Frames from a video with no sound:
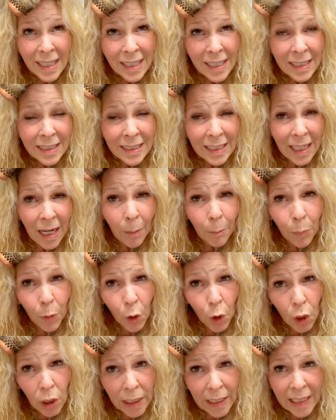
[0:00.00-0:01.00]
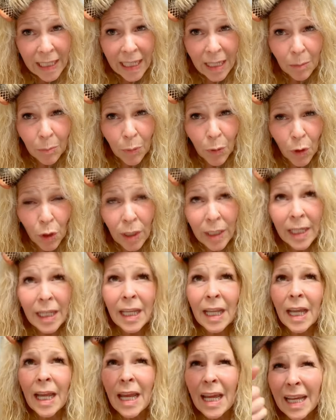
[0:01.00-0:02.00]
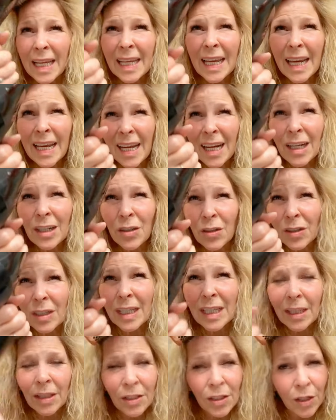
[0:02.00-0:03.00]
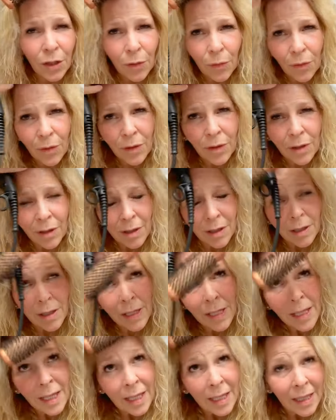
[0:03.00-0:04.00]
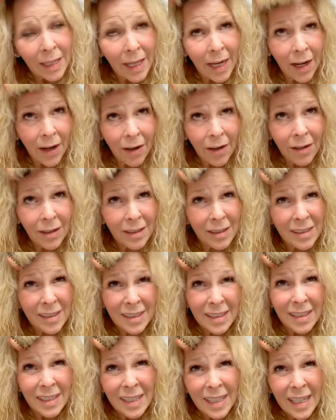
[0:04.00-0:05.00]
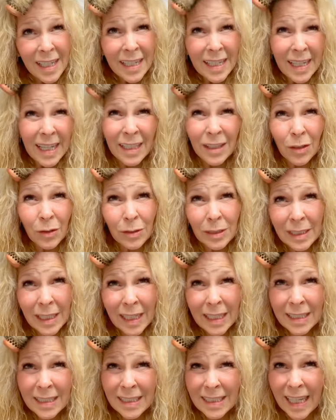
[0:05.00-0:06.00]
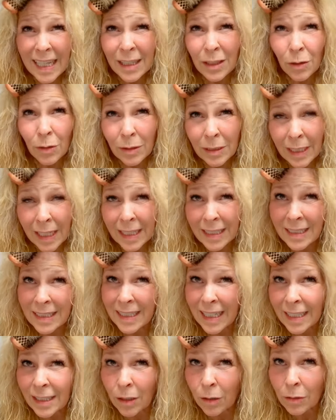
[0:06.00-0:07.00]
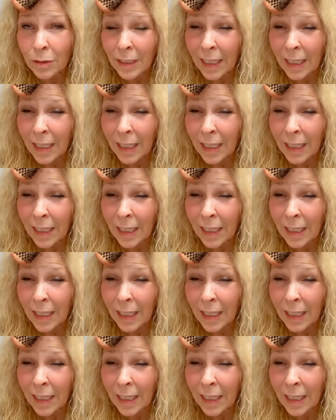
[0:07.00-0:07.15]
Listen, I'm pulling it through. What do you do? There. The whole bang, the whole bang, the whole